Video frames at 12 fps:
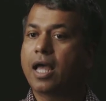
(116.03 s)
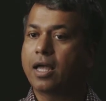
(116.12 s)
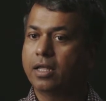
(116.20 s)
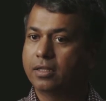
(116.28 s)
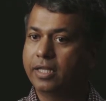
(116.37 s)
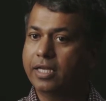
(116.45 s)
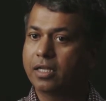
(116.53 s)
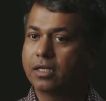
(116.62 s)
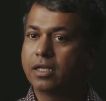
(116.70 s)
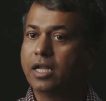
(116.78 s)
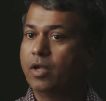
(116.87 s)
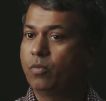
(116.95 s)
uh,
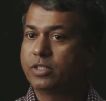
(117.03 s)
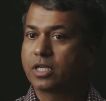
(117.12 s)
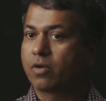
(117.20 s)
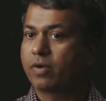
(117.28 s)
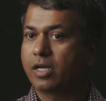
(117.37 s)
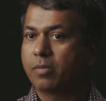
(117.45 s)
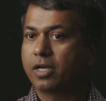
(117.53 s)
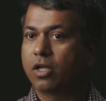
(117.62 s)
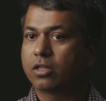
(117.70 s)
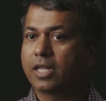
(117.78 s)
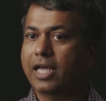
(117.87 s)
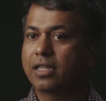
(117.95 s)
N1QL which are available
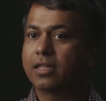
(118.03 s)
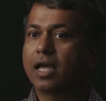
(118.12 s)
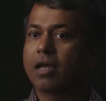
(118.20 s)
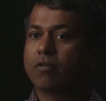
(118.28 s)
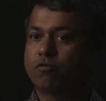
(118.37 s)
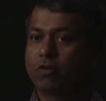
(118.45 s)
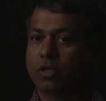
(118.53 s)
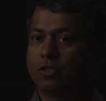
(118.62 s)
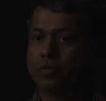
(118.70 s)
online uh, for